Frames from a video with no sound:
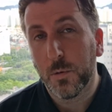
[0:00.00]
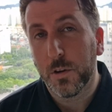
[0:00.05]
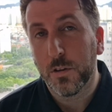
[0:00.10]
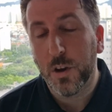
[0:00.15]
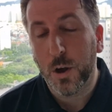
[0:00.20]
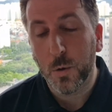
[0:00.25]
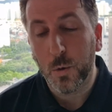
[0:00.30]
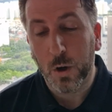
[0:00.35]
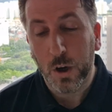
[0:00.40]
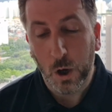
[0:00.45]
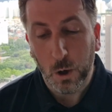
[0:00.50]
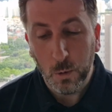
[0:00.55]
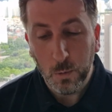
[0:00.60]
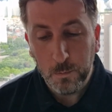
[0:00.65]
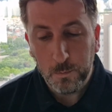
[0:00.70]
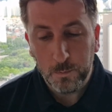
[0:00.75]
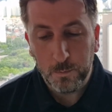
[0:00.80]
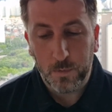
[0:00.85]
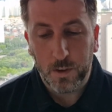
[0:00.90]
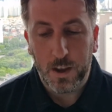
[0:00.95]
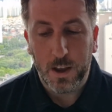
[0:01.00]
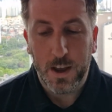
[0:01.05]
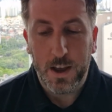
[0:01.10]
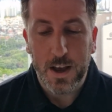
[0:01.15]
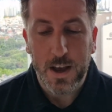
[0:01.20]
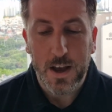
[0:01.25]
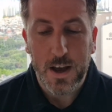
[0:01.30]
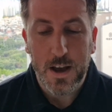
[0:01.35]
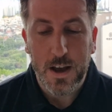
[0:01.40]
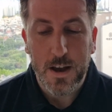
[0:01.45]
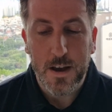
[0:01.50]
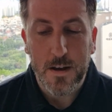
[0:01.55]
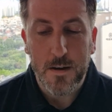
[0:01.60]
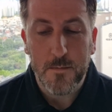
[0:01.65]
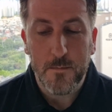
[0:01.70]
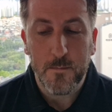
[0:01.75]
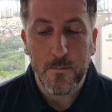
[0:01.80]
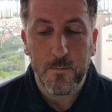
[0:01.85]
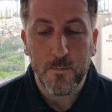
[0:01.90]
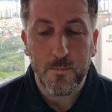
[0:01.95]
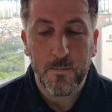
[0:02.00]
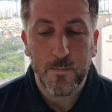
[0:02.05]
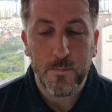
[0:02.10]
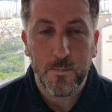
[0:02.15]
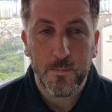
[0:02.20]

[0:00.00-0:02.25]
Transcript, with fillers: his own goal. Um,